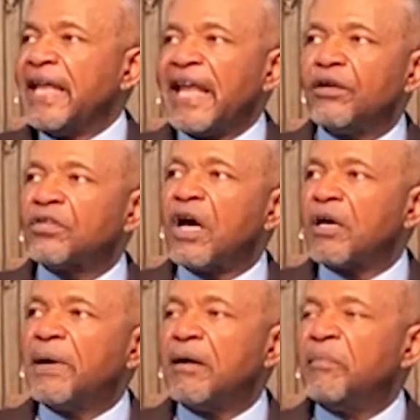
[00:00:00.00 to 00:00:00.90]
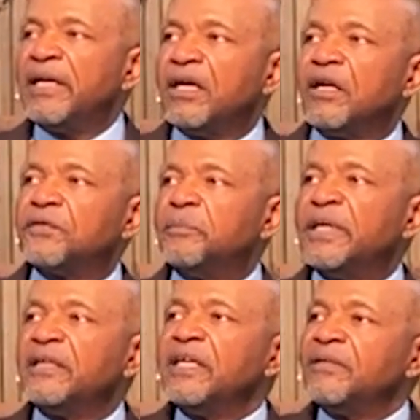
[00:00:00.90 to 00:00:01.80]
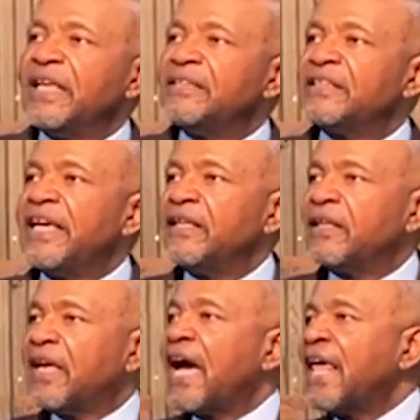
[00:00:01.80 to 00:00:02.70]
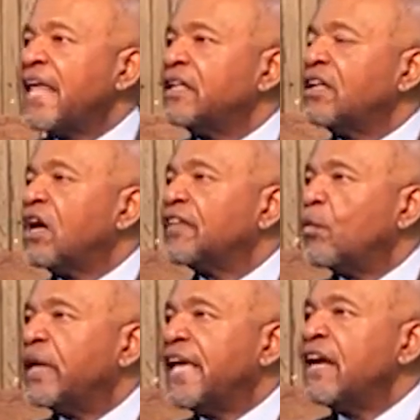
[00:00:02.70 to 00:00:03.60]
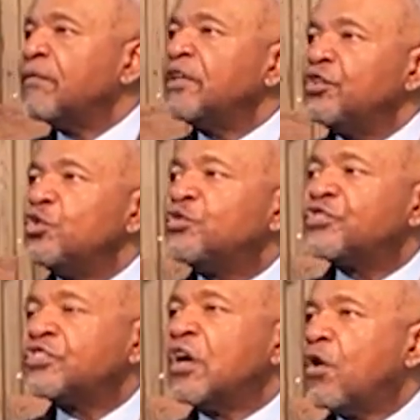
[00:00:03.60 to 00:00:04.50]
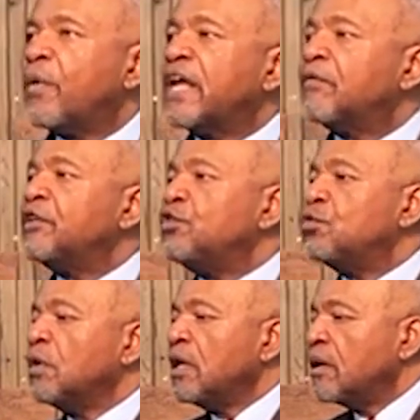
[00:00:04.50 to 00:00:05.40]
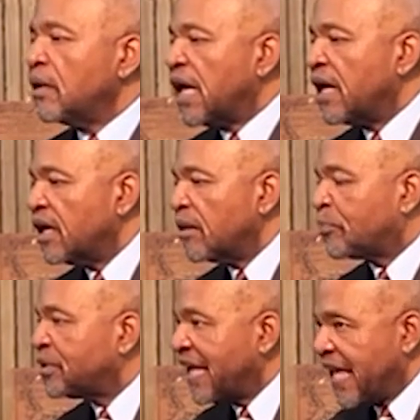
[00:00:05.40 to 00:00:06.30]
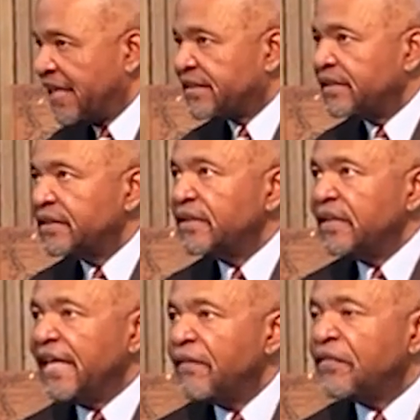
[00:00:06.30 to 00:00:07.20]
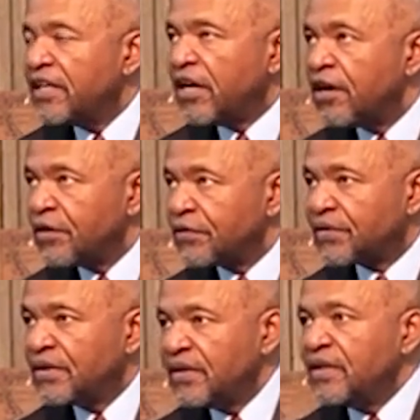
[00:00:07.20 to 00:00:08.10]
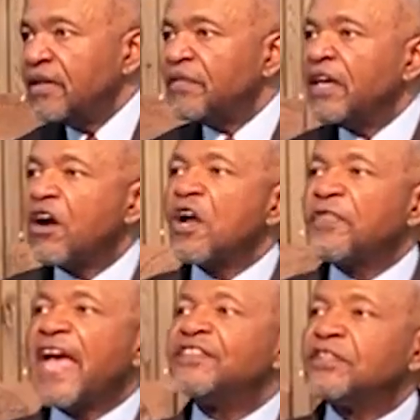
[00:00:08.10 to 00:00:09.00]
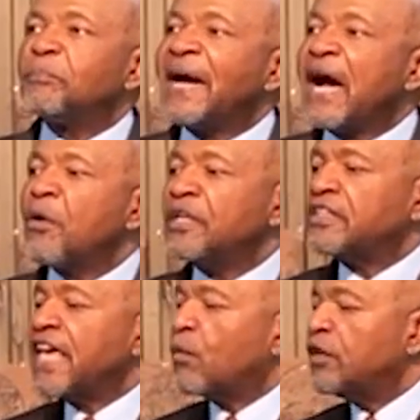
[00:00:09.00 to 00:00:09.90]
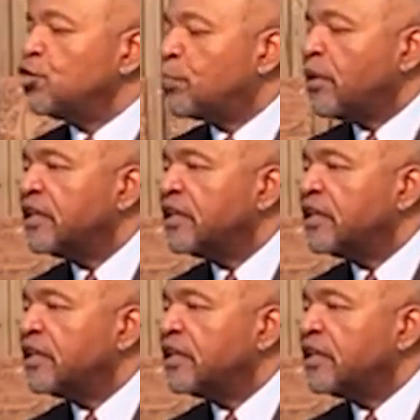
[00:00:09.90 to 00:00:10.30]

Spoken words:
and I don't talk about money often, but they said God had a law that whatever you sow, whatever you plant in the earth, the earth has the power to take what you put